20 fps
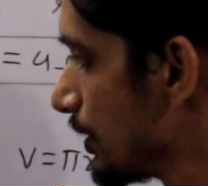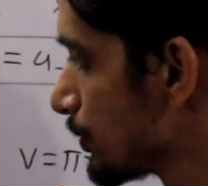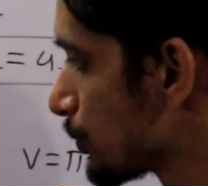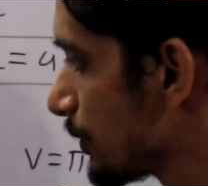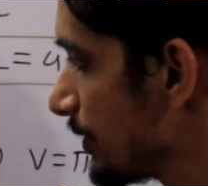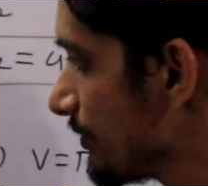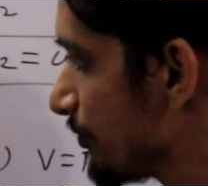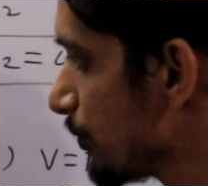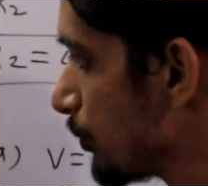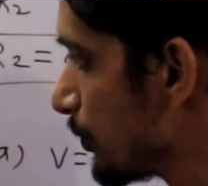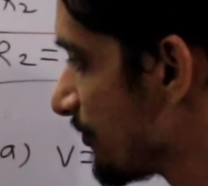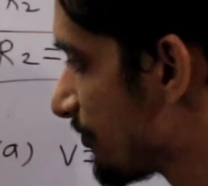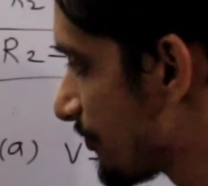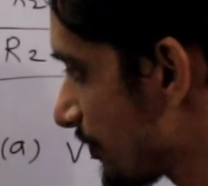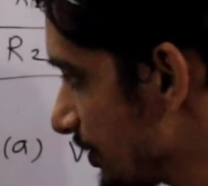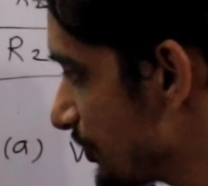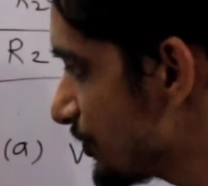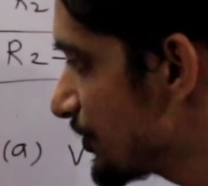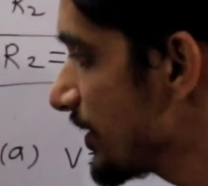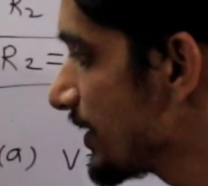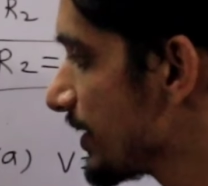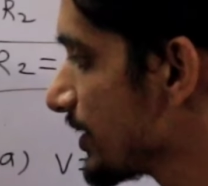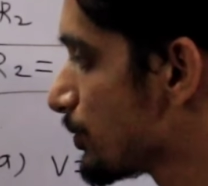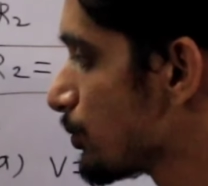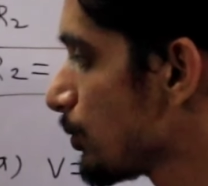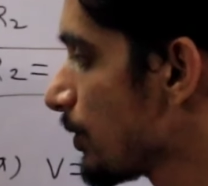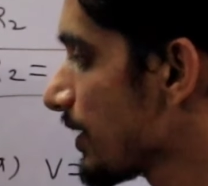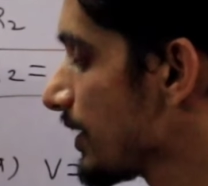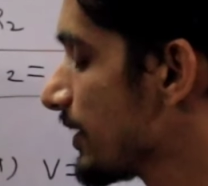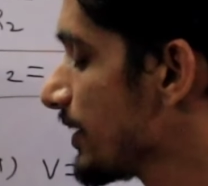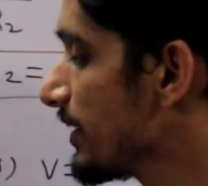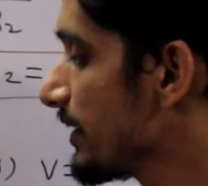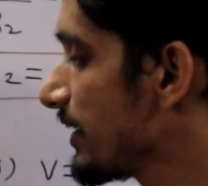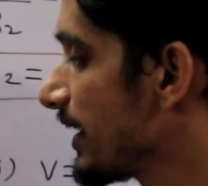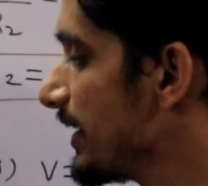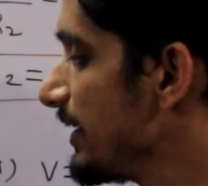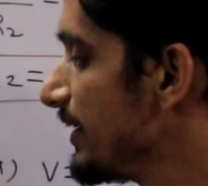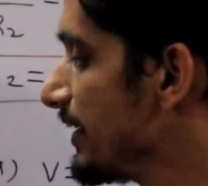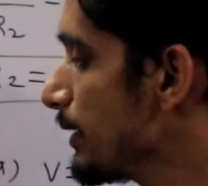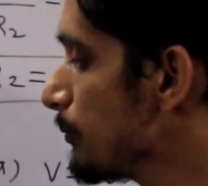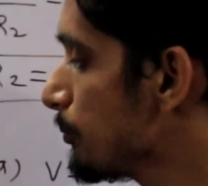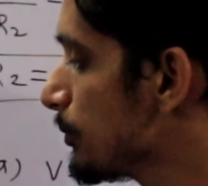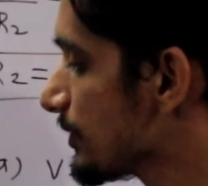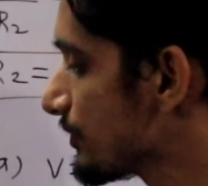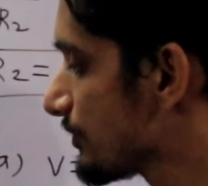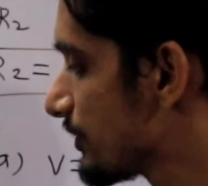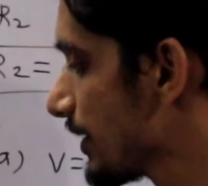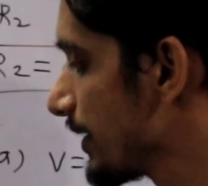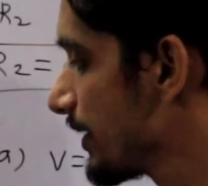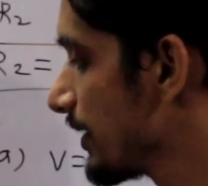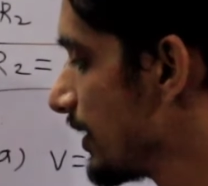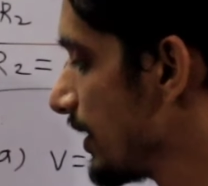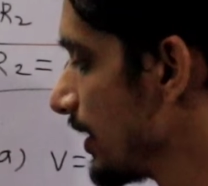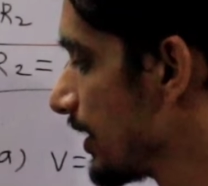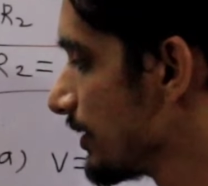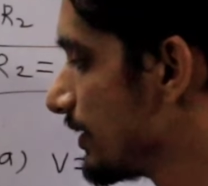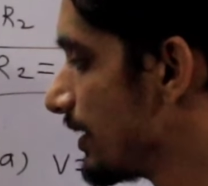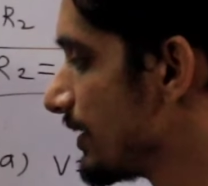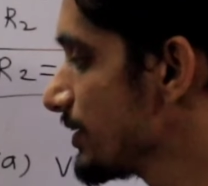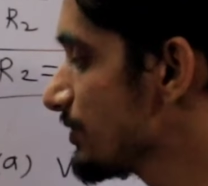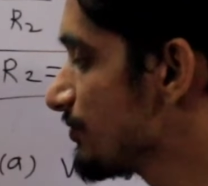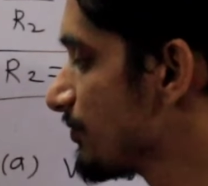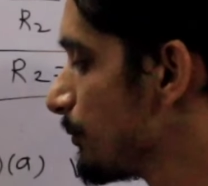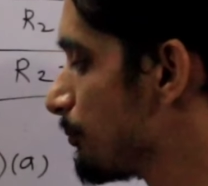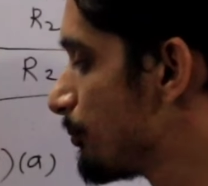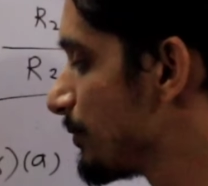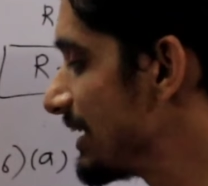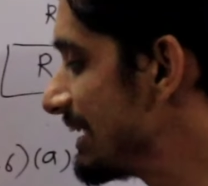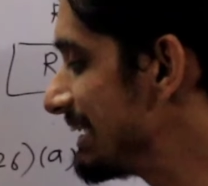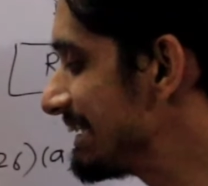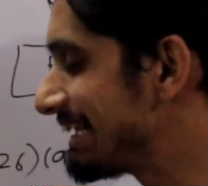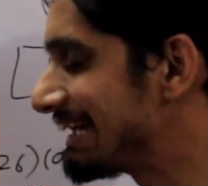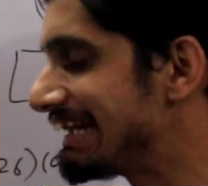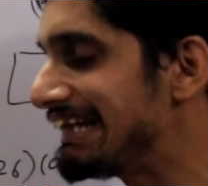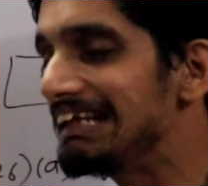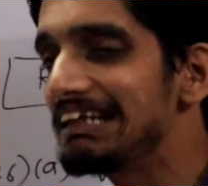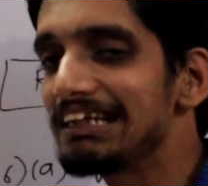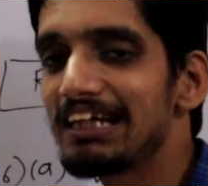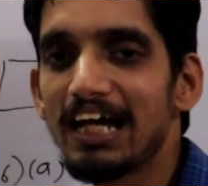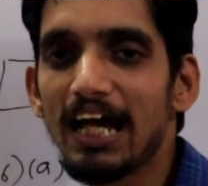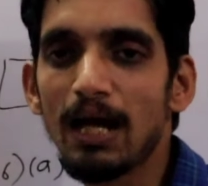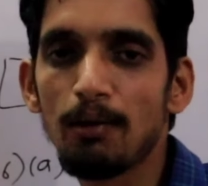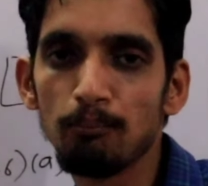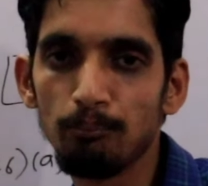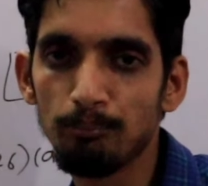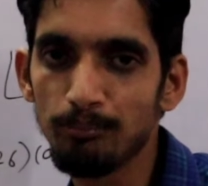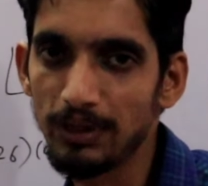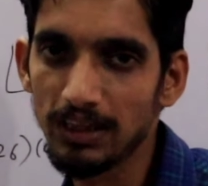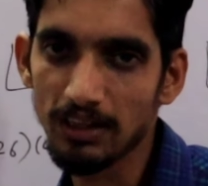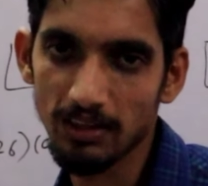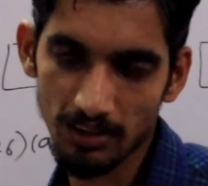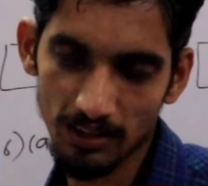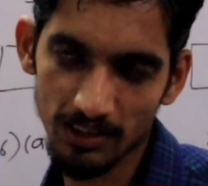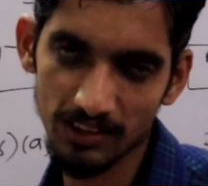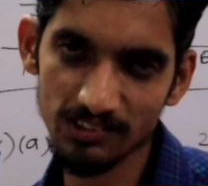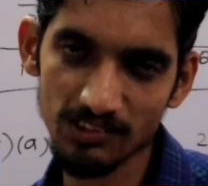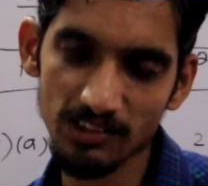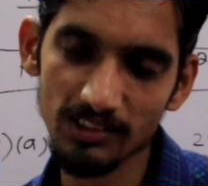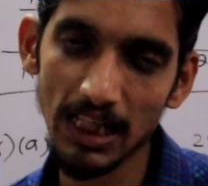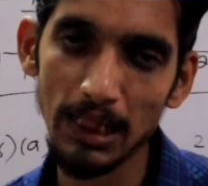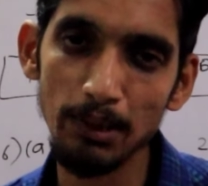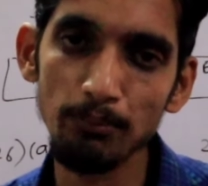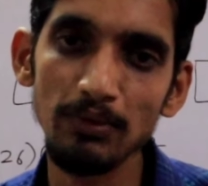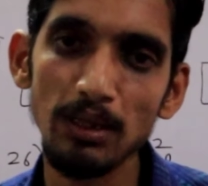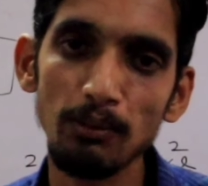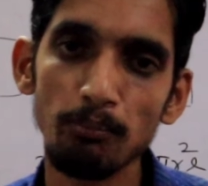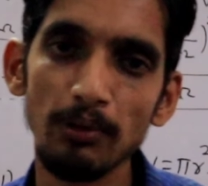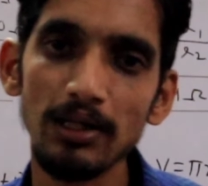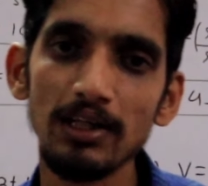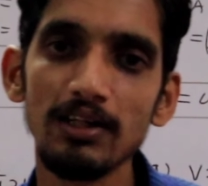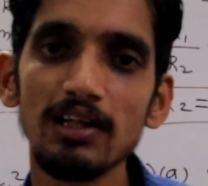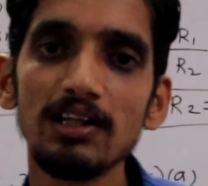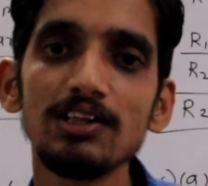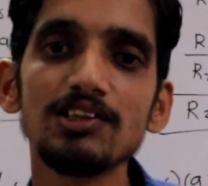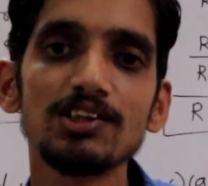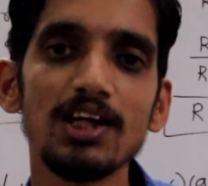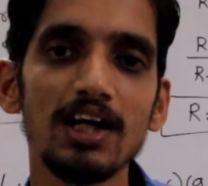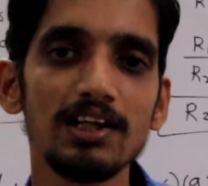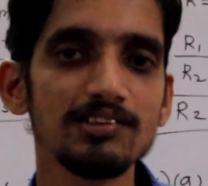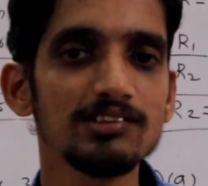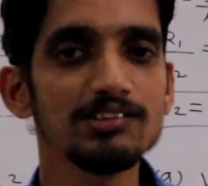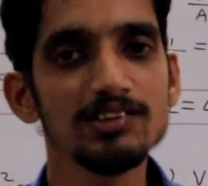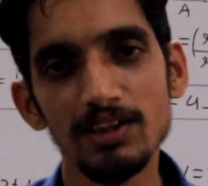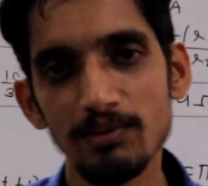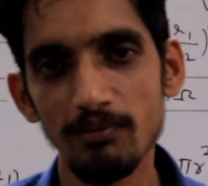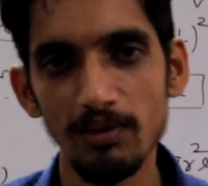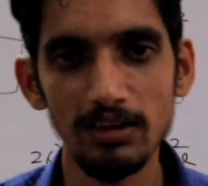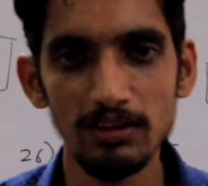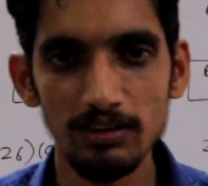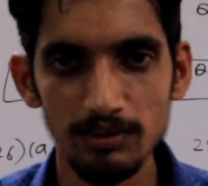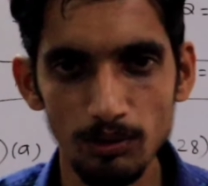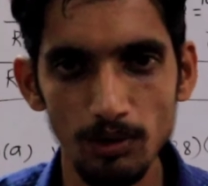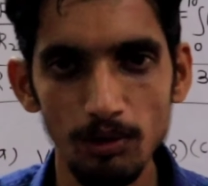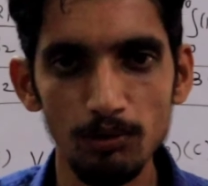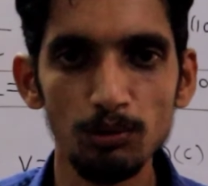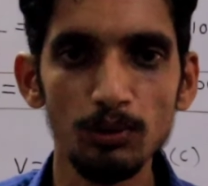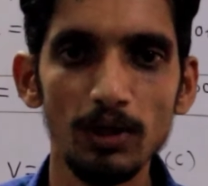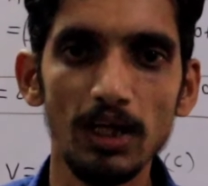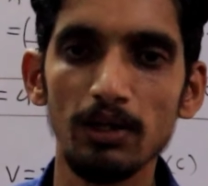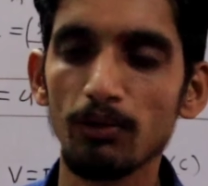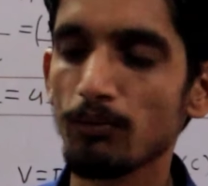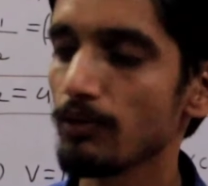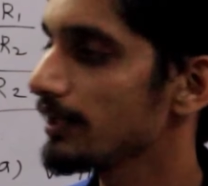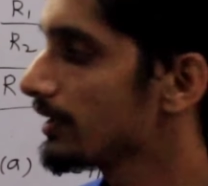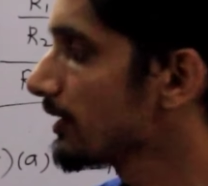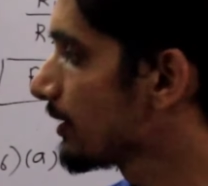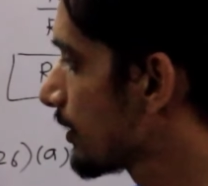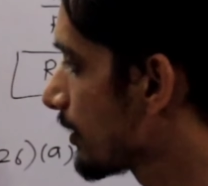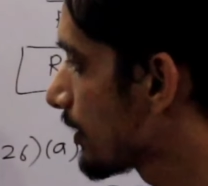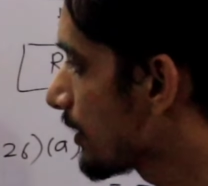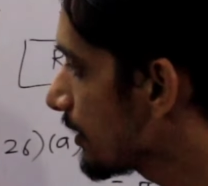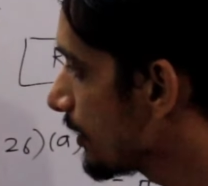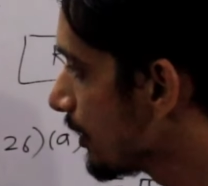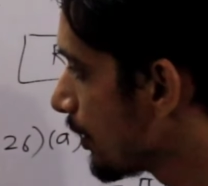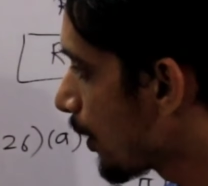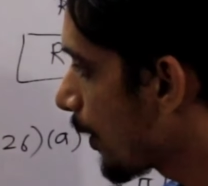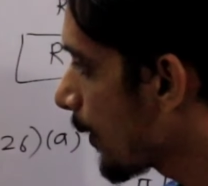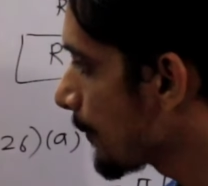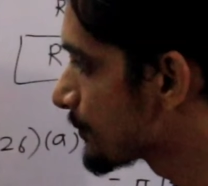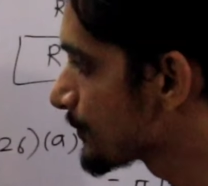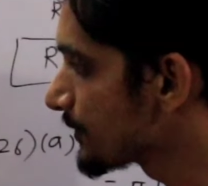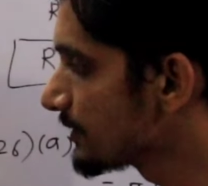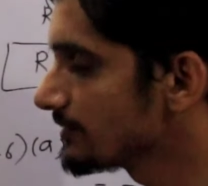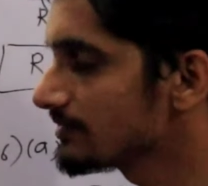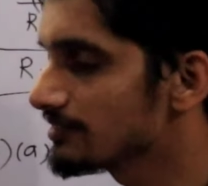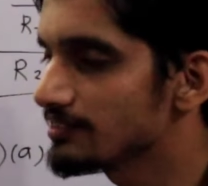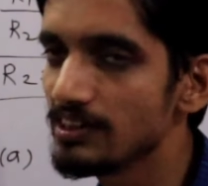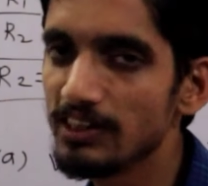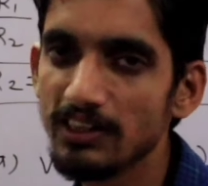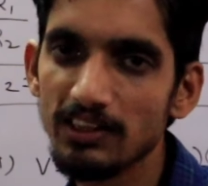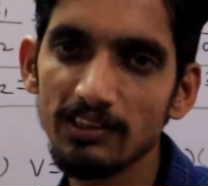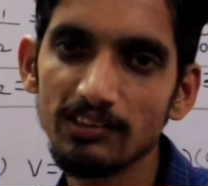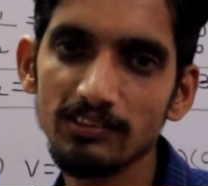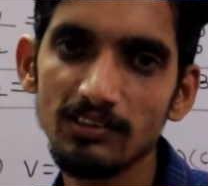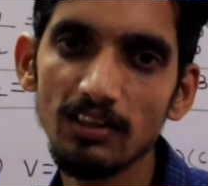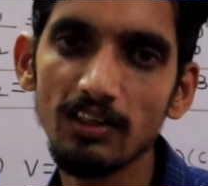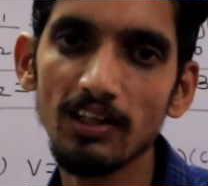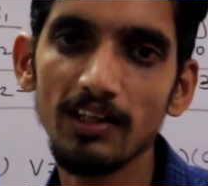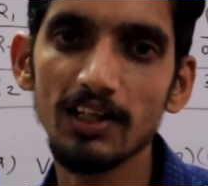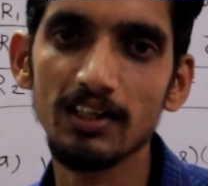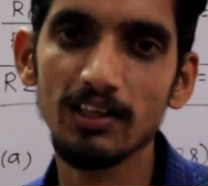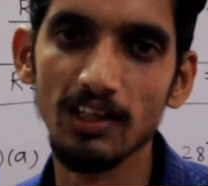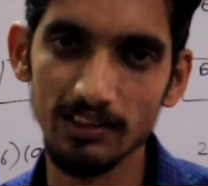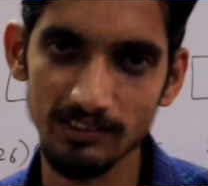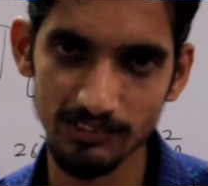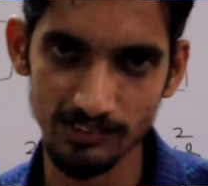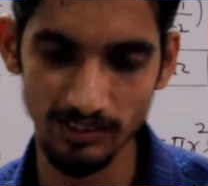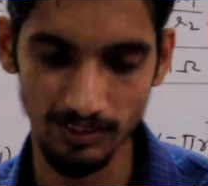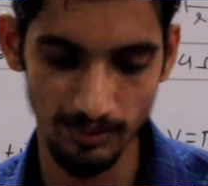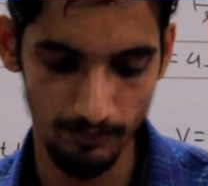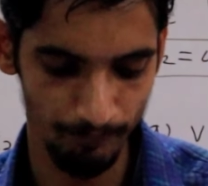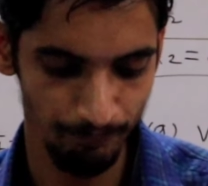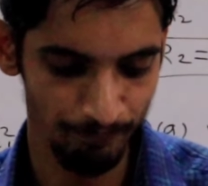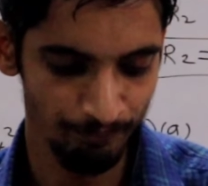So if you differentiate it, you are getting 10t plus 3, that is 53 ampere. It is a time dependent, charge is given, you have to calculate the current. Option C is the correct answer.